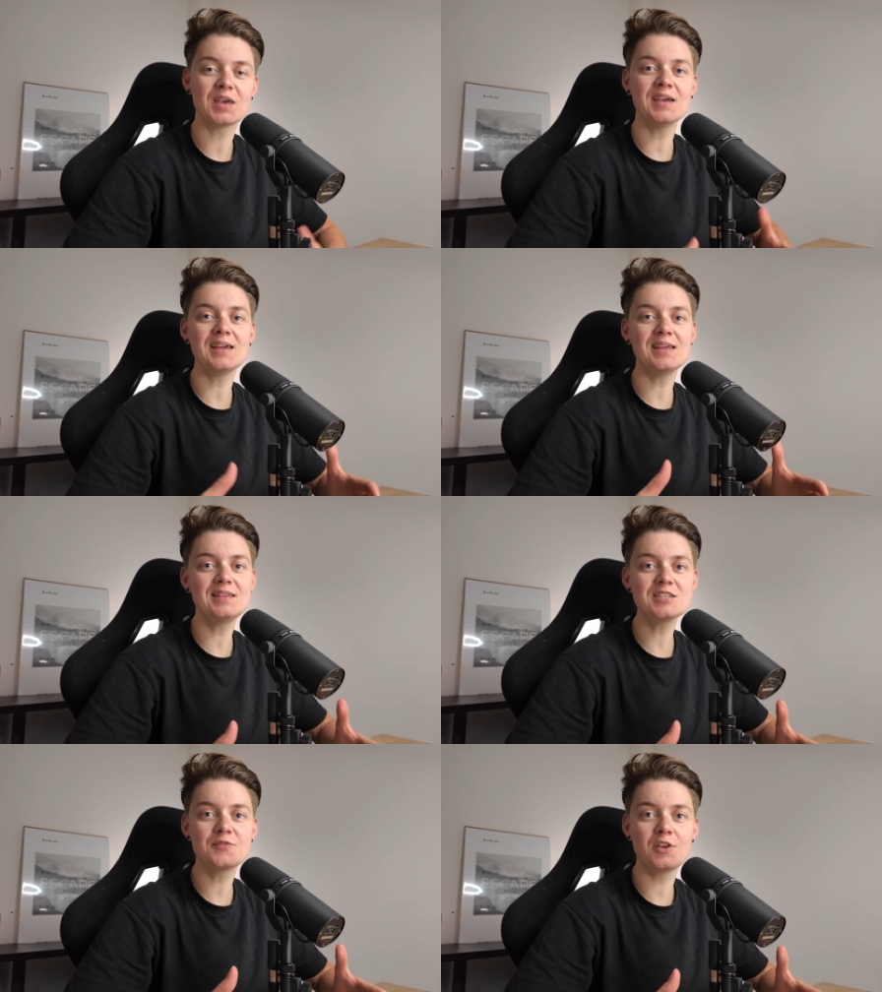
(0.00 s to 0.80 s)
and in
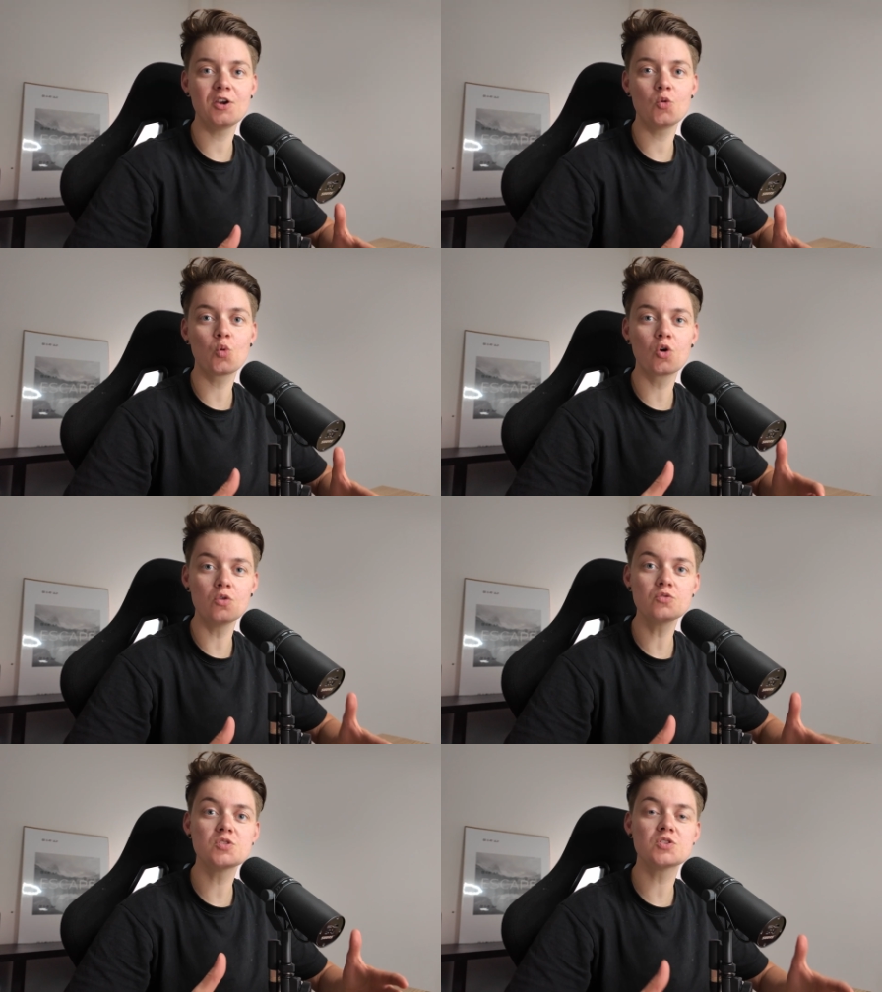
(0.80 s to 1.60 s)
this video we're
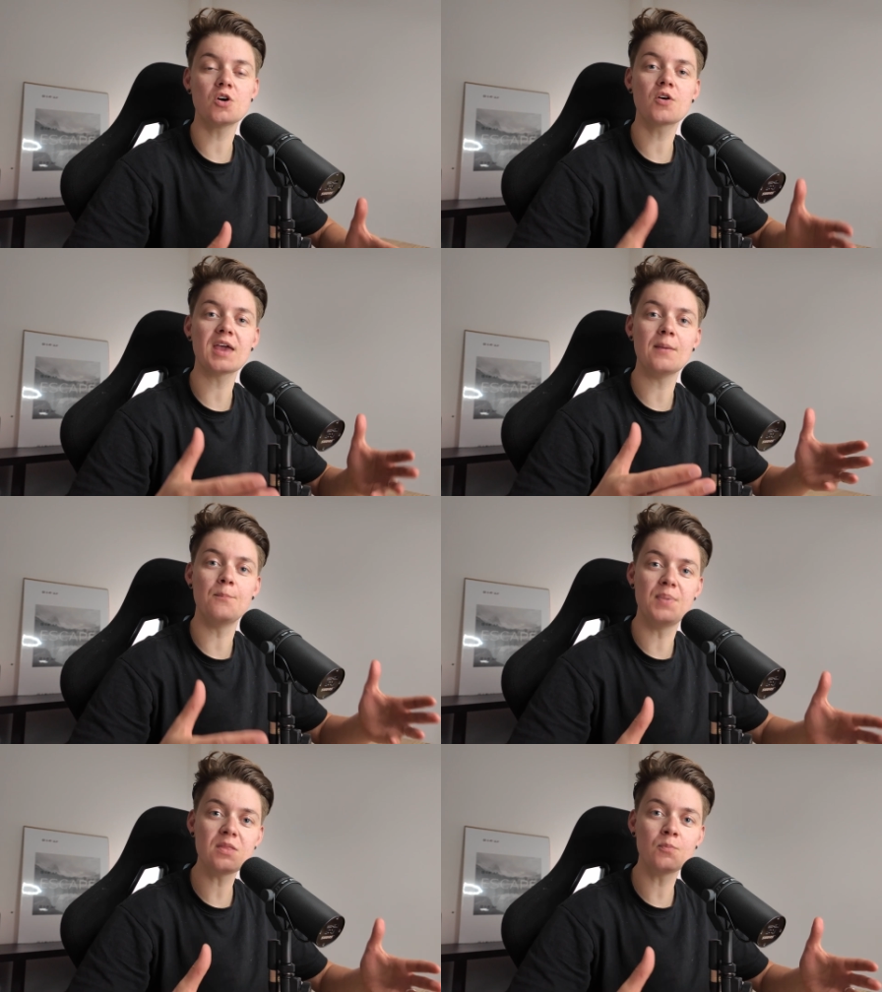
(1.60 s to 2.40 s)
going to talk a
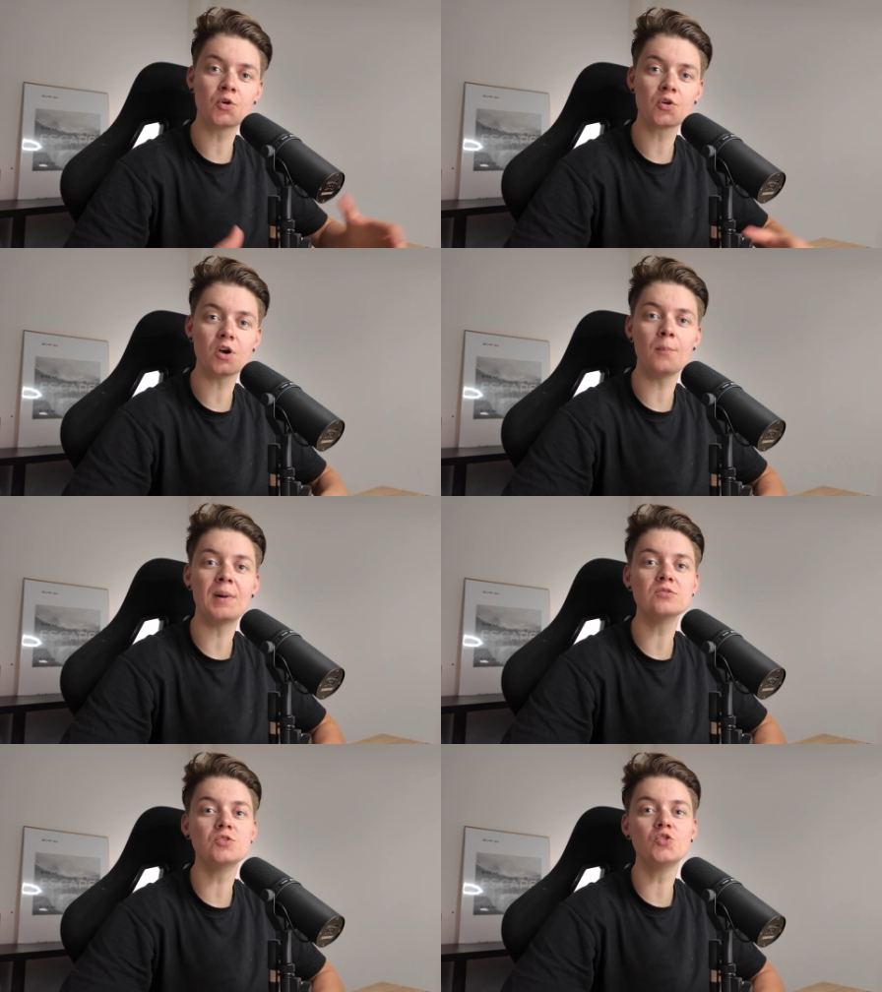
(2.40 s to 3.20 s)
bit more
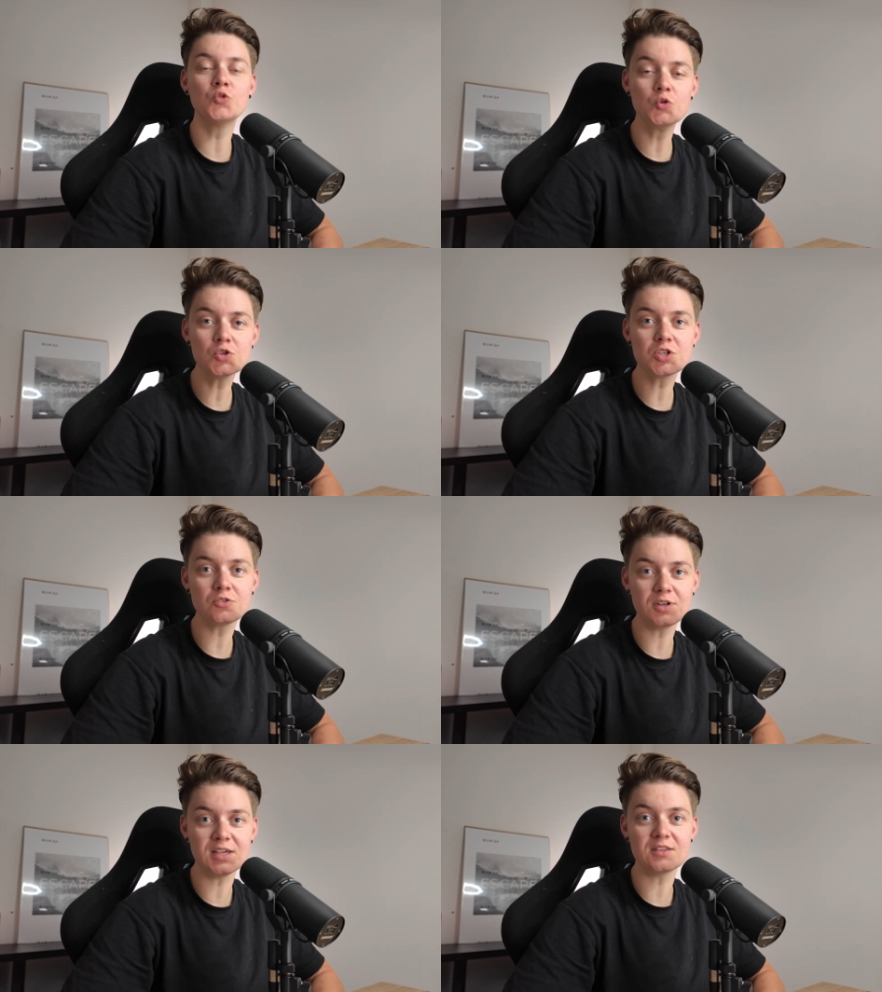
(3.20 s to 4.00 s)
about the tools you
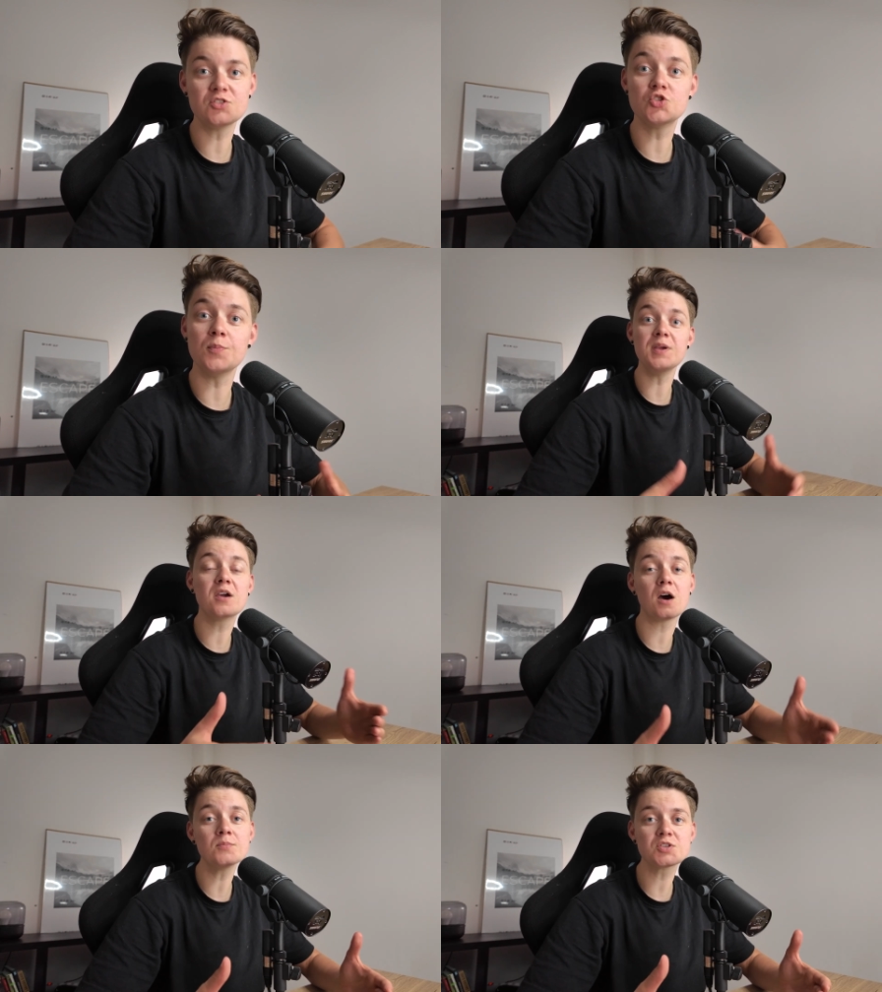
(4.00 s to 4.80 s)
need to
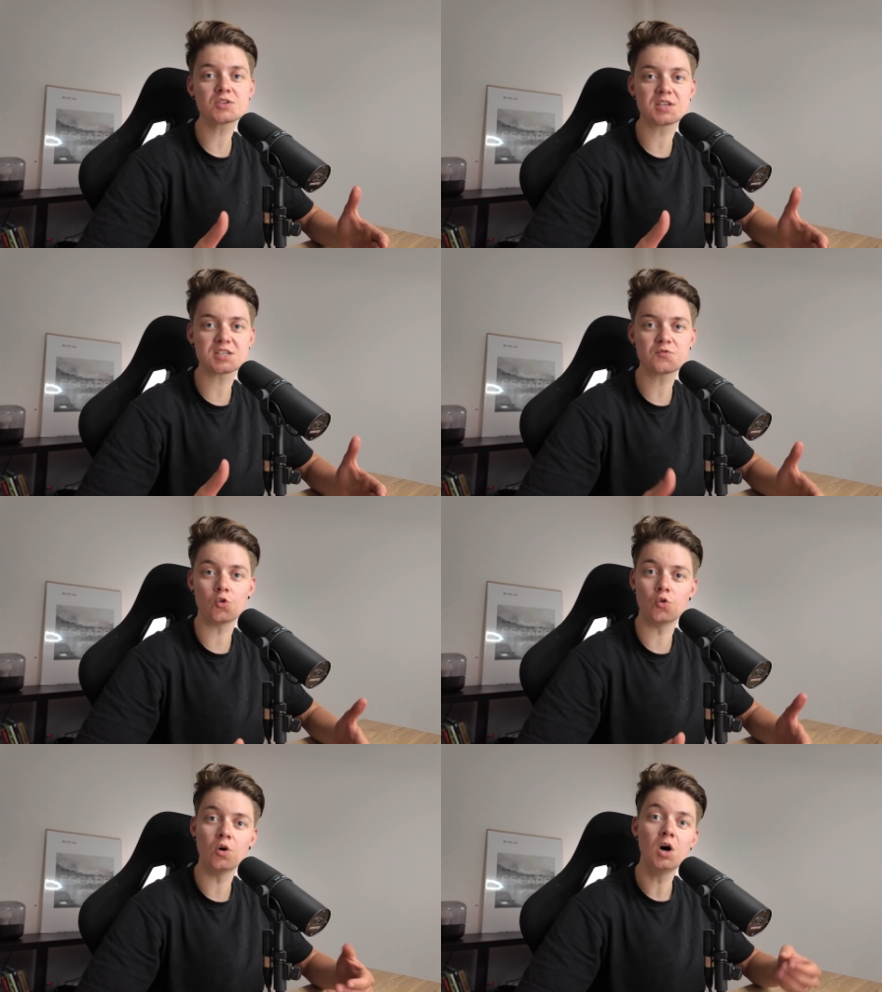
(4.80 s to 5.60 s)
become
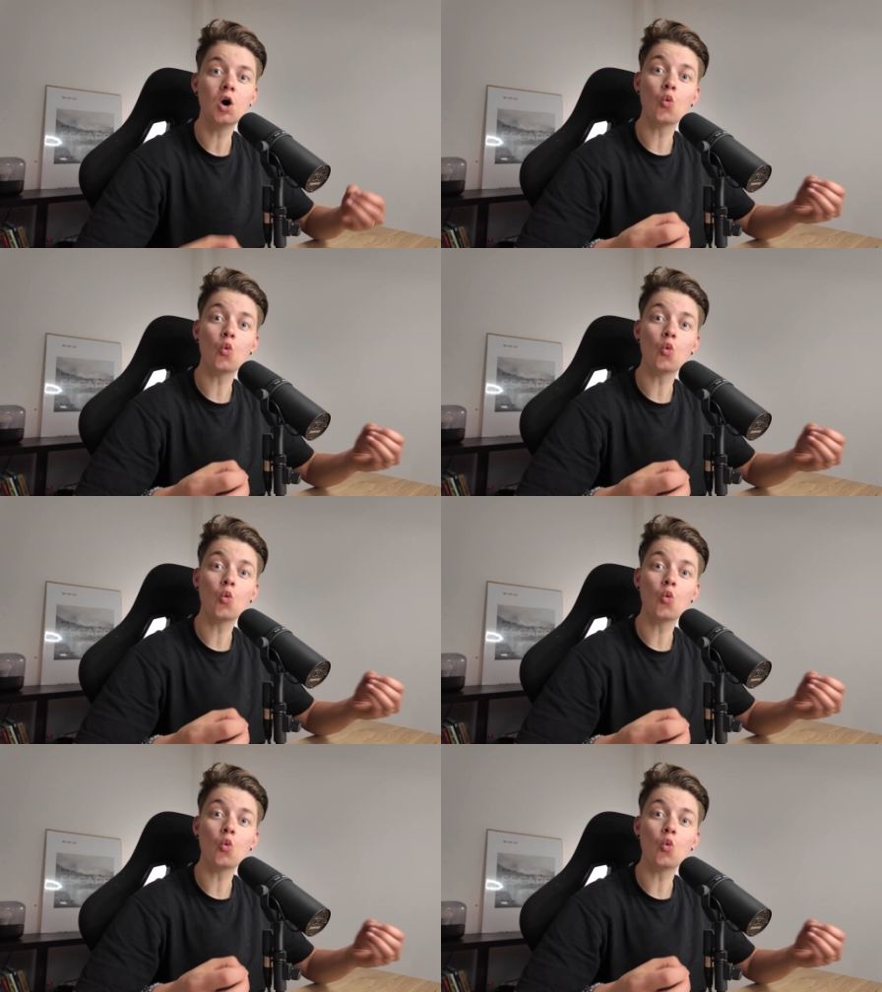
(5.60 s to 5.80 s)
successful